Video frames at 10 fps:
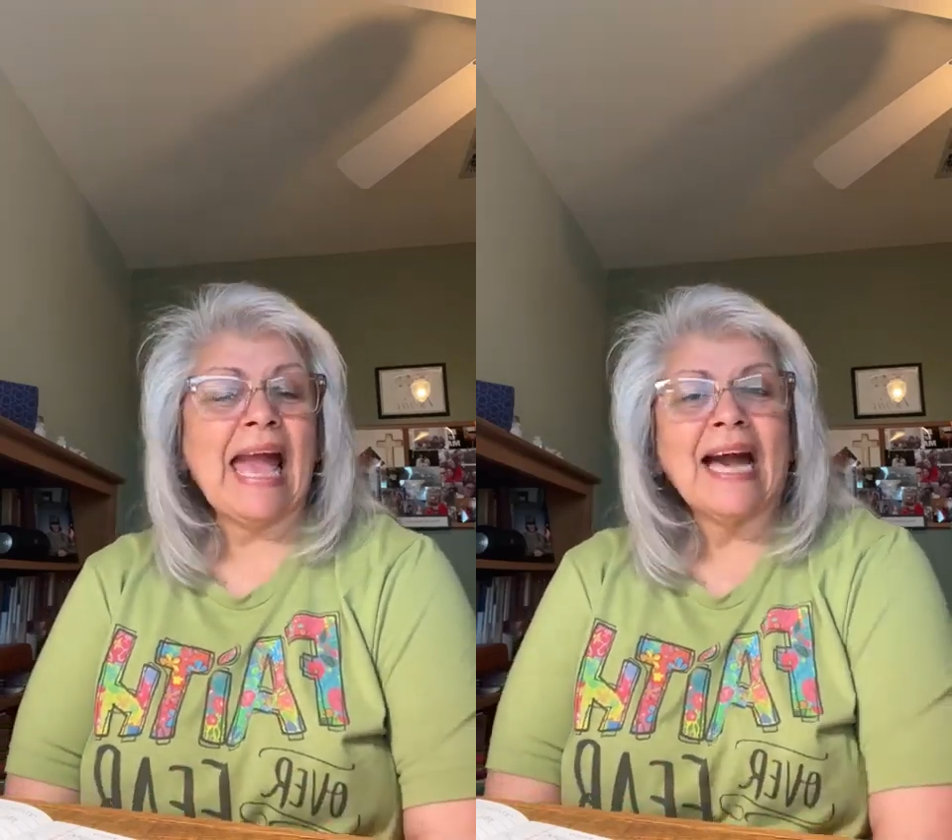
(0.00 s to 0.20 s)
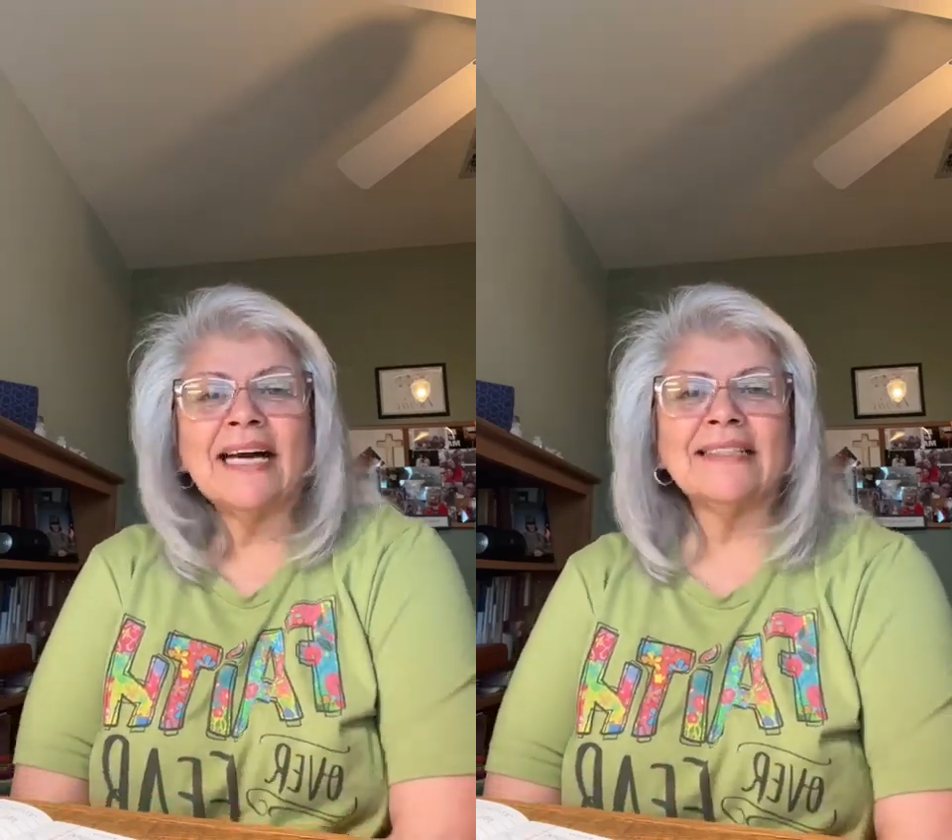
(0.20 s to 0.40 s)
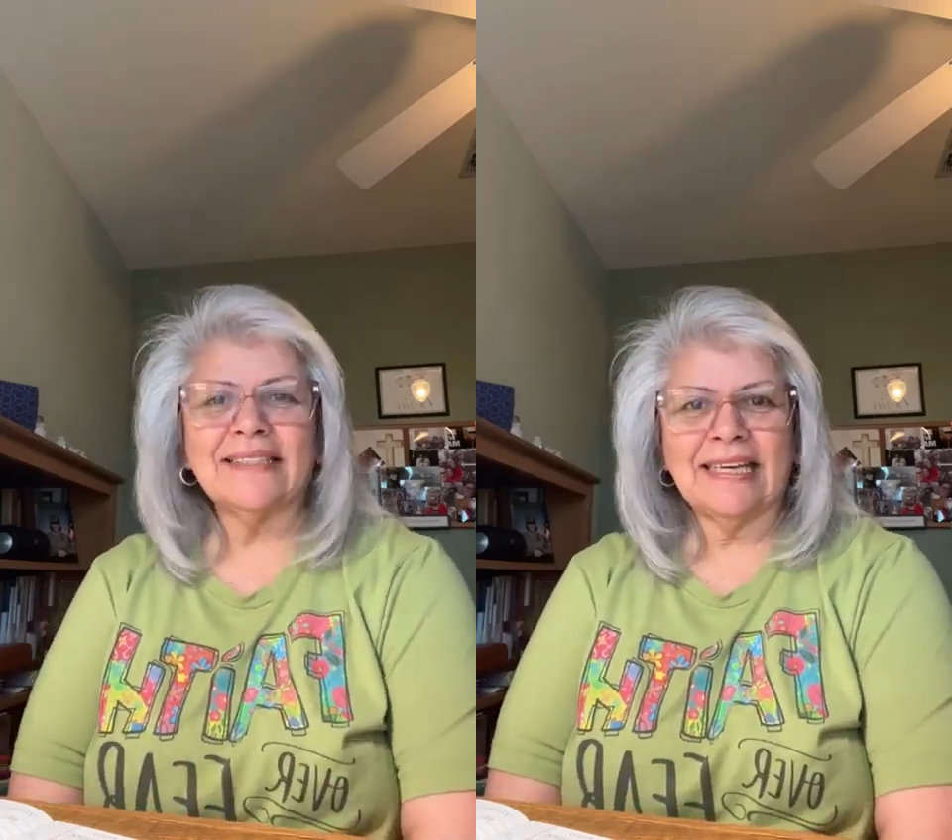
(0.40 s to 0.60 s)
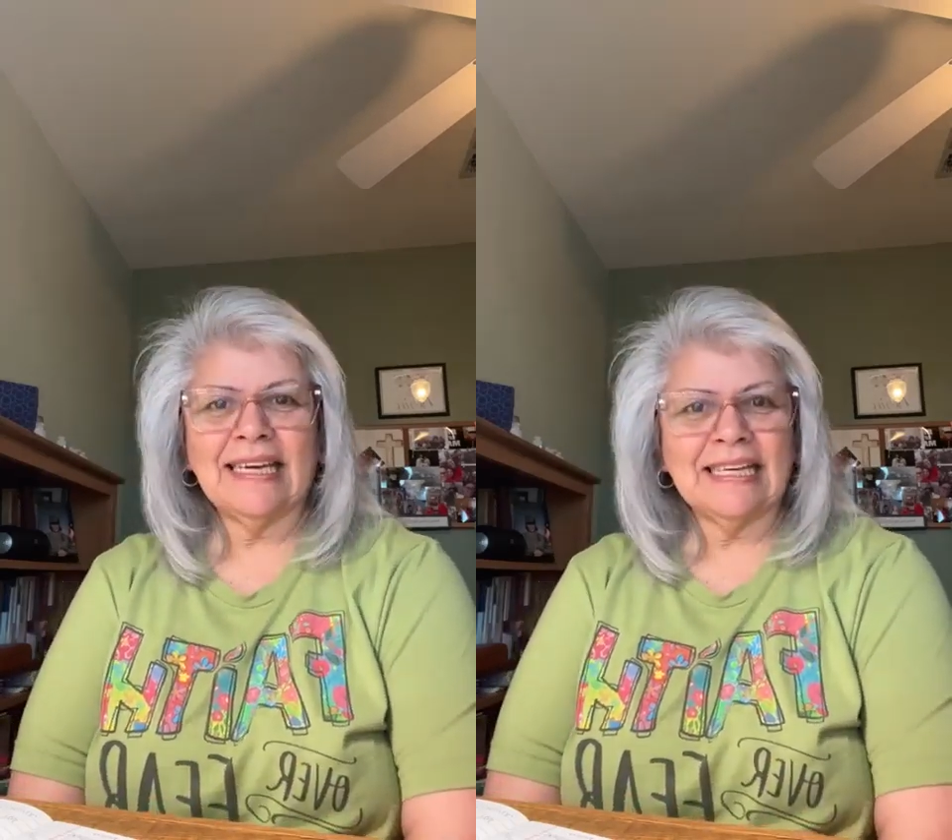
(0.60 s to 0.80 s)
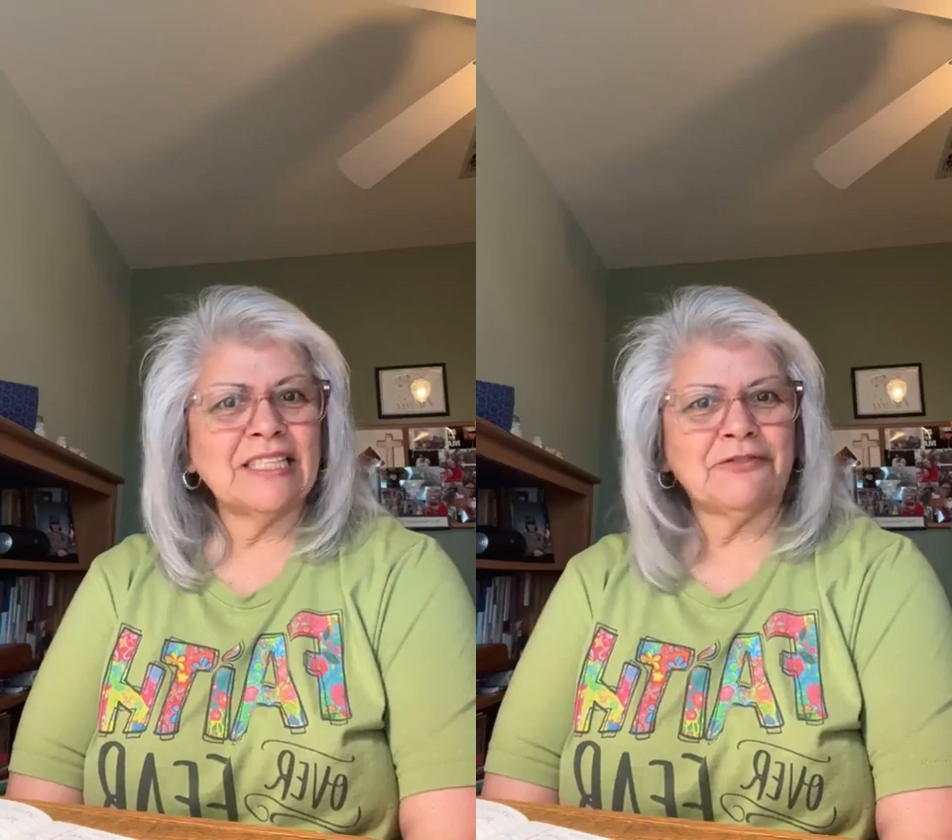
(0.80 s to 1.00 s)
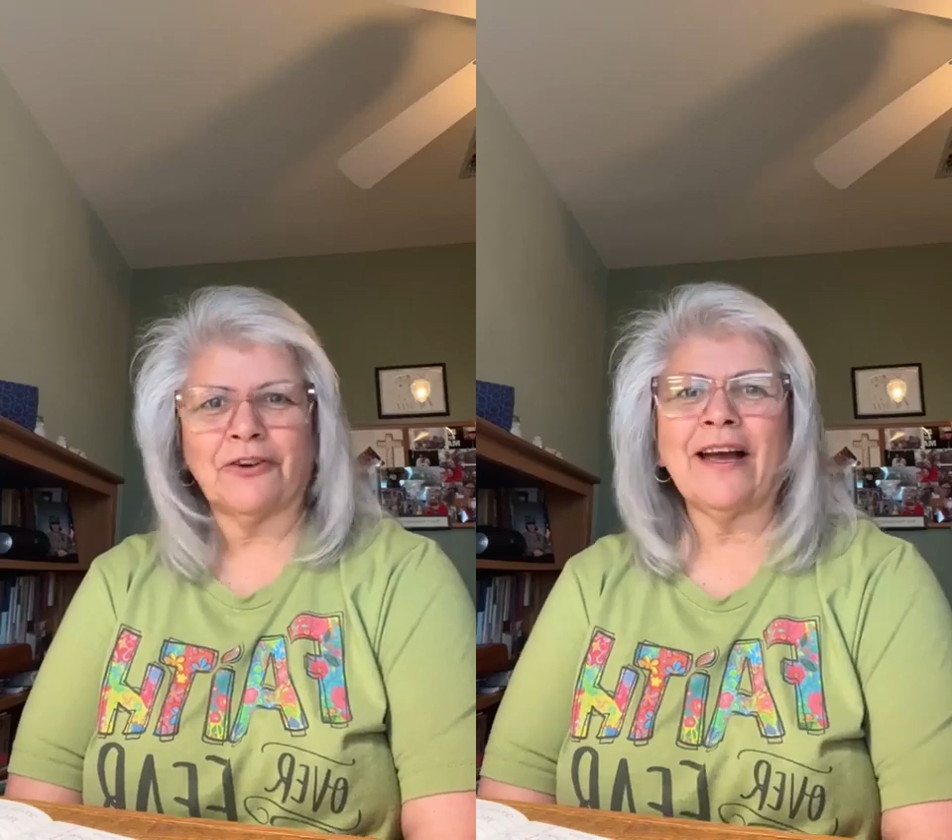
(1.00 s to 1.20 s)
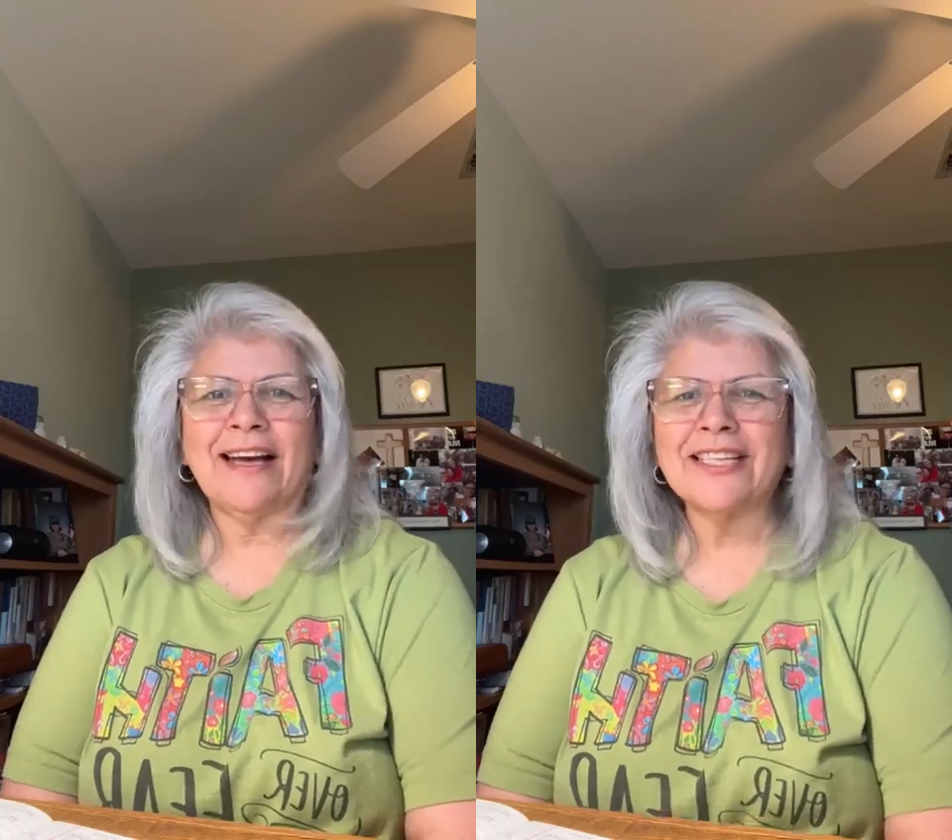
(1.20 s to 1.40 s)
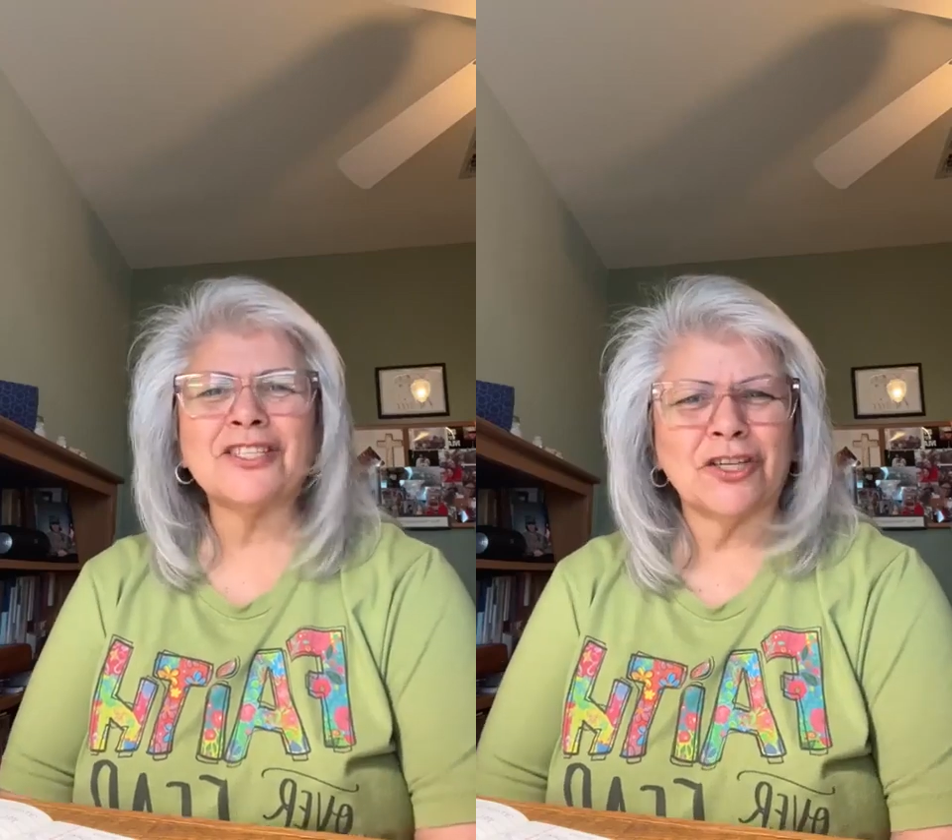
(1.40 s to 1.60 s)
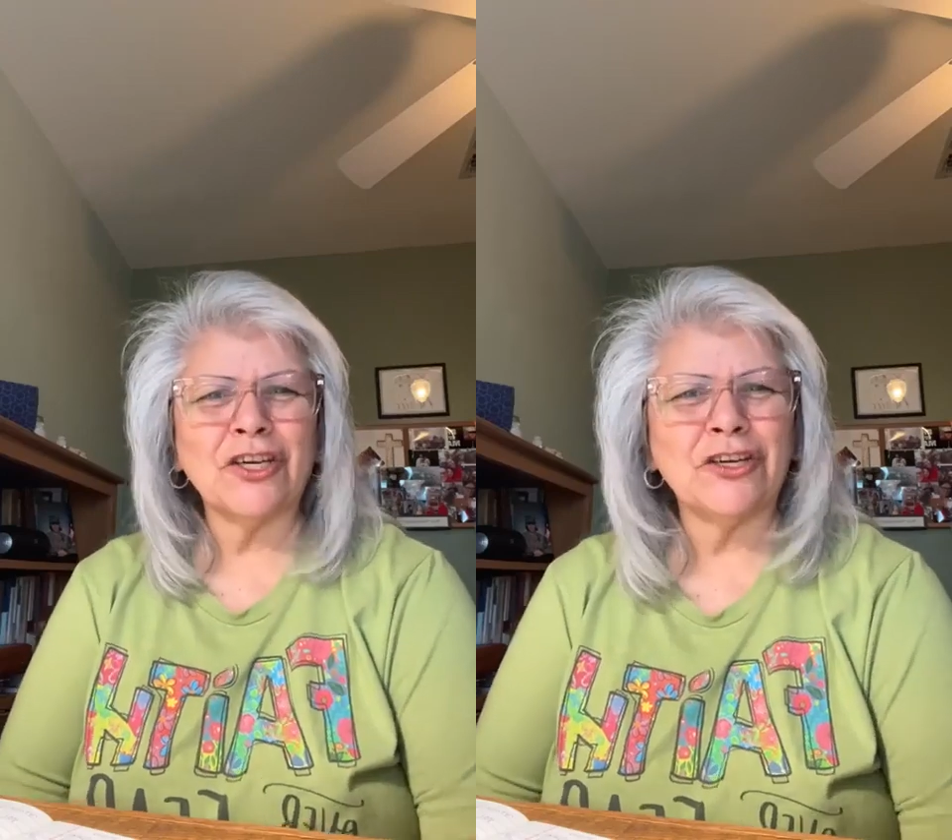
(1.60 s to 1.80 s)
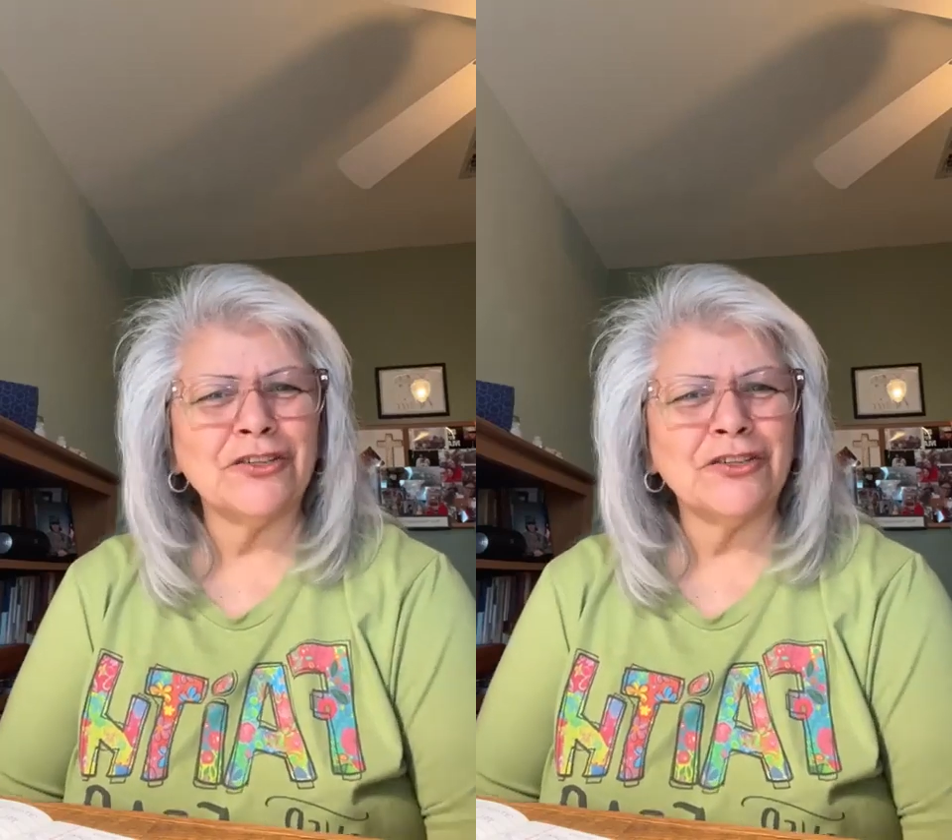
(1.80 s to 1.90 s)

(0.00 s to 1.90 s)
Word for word: and it's for us to